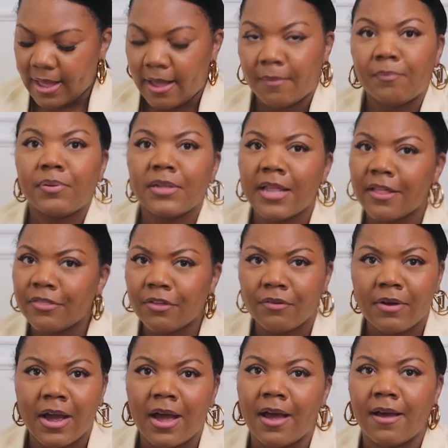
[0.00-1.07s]
a
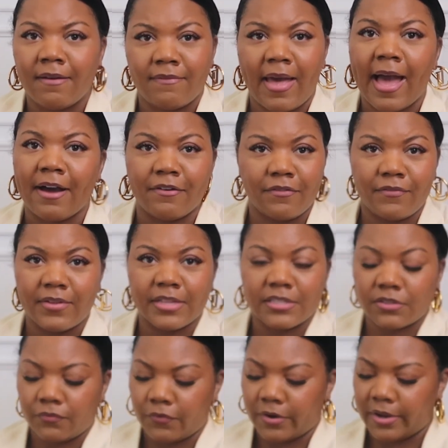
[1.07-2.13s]
plethora of
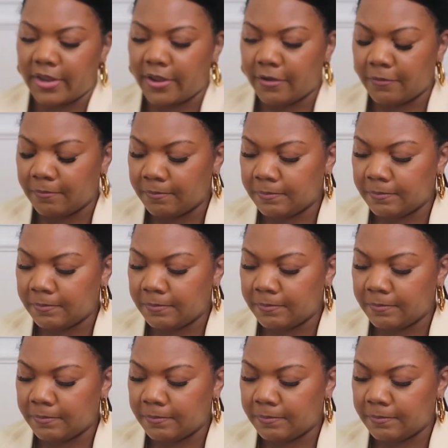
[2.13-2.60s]
outfits for you.